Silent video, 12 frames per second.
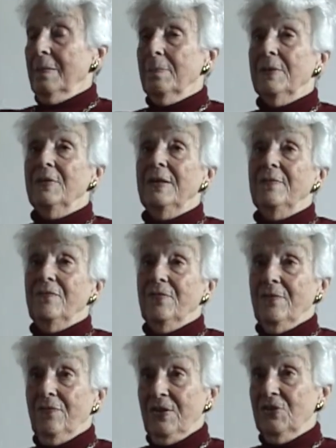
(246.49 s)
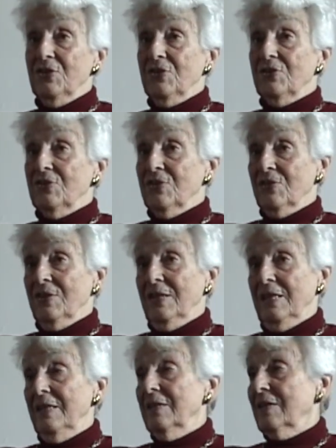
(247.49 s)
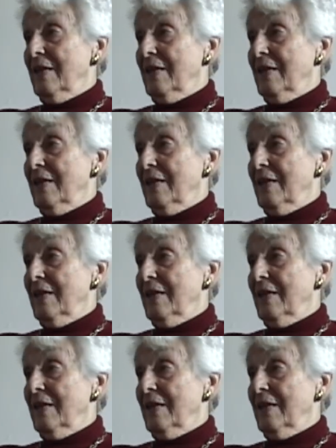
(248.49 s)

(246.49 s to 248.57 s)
but then the fascists needed